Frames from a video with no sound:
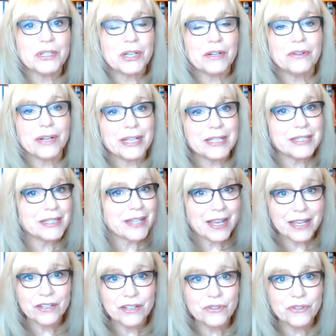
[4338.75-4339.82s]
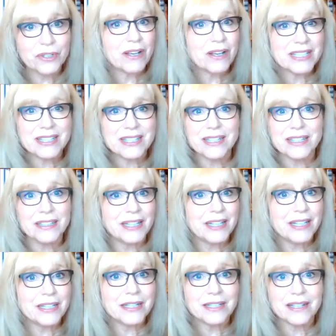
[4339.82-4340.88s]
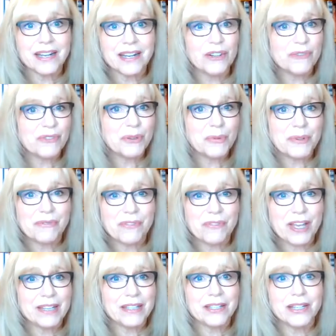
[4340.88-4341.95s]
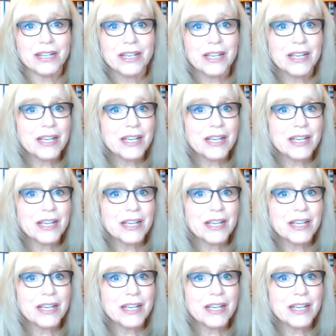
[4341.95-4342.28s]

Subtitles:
generates hatred, hostility, desire for revenge,